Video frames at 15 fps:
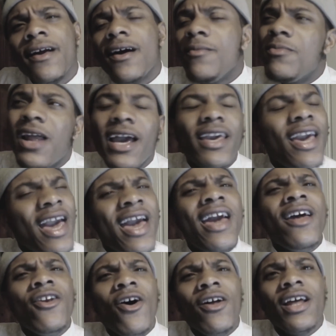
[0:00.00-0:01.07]
I'm like, yeah,
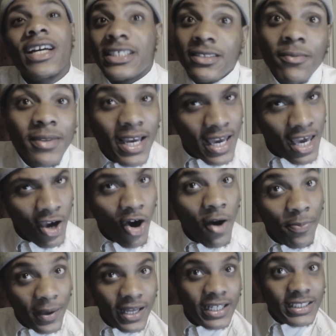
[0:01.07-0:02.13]
and all that. Cause I'm thinking he
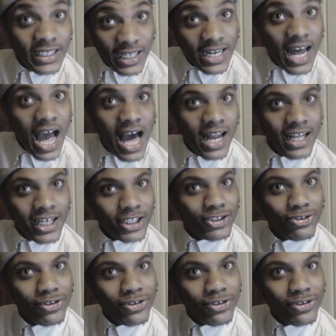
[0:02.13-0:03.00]
gonna pay the $10.